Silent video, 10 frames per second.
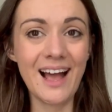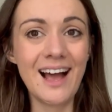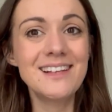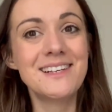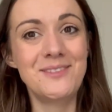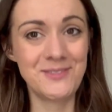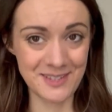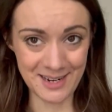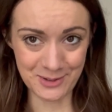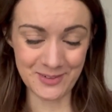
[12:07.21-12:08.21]
As I've
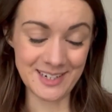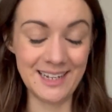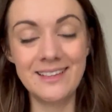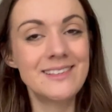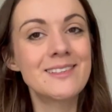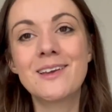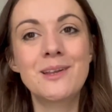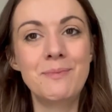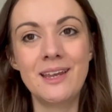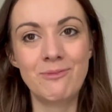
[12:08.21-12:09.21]
said already, and this is going
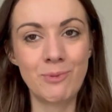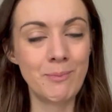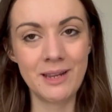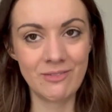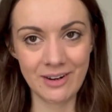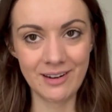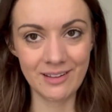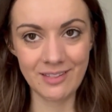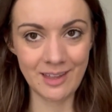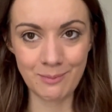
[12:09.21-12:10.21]
to be probably a running
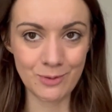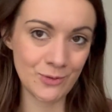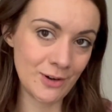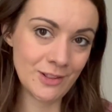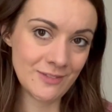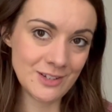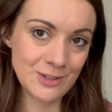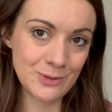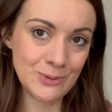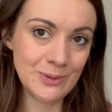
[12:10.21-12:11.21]
theme throughout the
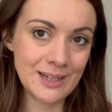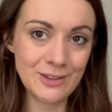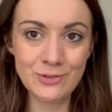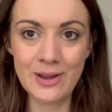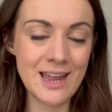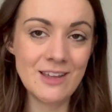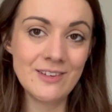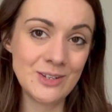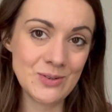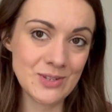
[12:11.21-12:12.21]
video and throughout any
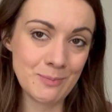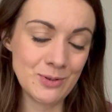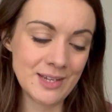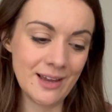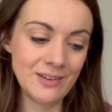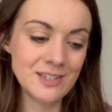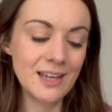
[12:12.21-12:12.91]
videos I put out,